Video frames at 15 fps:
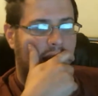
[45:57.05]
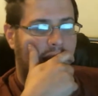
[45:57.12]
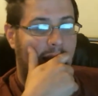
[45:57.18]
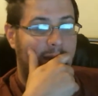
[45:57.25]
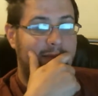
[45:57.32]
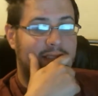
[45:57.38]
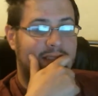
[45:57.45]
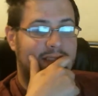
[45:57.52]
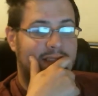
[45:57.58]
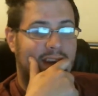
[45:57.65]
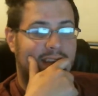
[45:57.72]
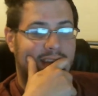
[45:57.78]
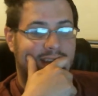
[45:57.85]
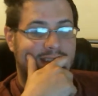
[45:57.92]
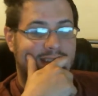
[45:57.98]
I'm just
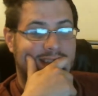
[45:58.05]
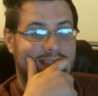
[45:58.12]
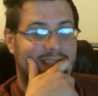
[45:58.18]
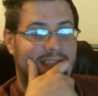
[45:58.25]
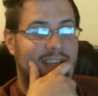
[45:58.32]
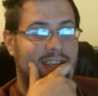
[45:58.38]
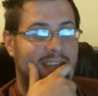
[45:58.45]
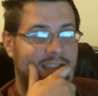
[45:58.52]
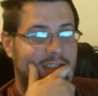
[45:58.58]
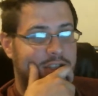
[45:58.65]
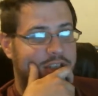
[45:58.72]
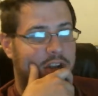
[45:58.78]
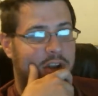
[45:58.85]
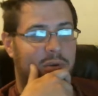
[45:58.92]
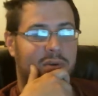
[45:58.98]
talking just heat in
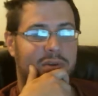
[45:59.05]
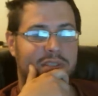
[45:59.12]
general.